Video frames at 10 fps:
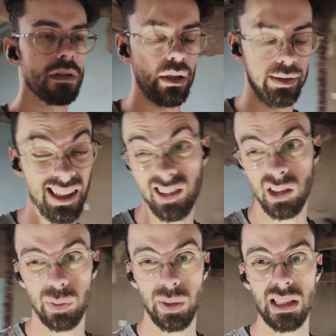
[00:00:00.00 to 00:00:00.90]
And that'll
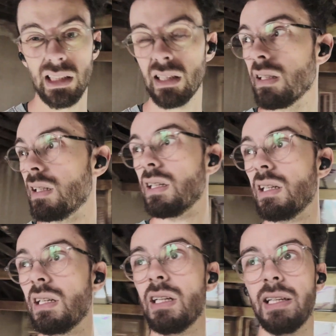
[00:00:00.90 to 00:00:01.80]
just be,
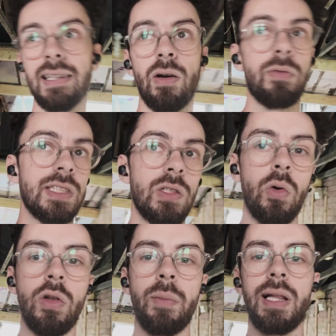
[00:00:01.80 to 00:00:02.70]
obviously not
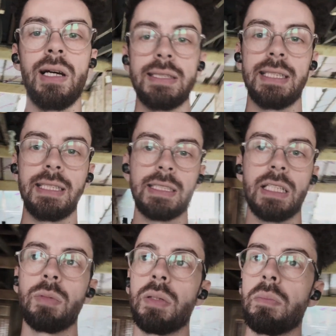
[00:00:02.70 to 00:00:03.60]
all of my lighting, it's going
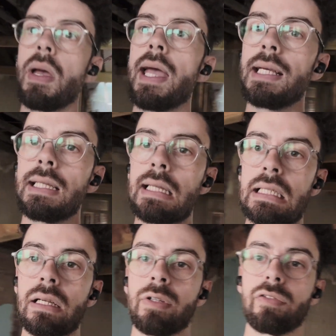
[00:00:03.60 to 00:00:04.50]
to be mainly
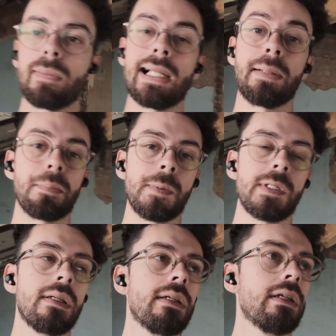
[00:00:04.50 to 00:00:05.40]
coming from
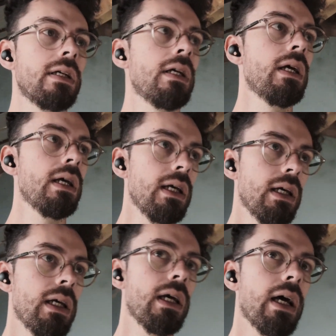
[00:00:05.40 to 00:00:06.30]
lamps
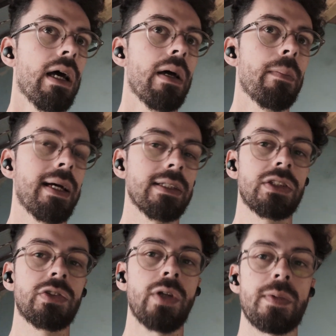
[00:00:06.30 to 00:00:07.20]
and
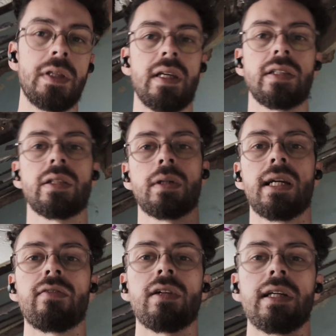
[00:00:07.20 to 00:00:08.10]
strips and things. So I'm going to
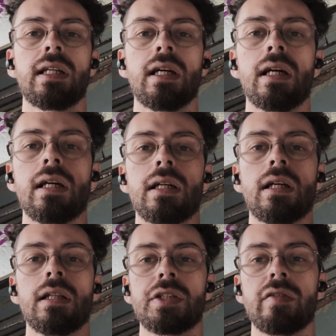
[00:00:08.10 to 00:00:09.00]
have like
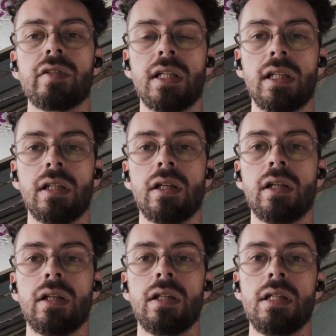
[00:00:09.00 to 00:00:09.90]
color shifting
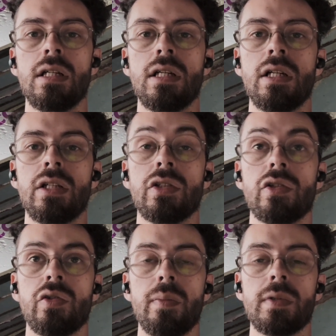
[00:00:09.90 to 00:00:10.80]

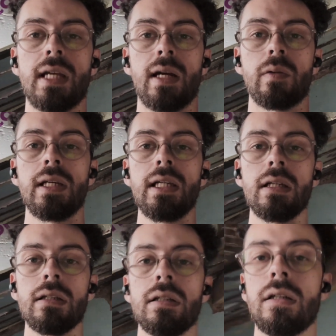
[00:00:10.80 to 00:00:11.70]
strips down here.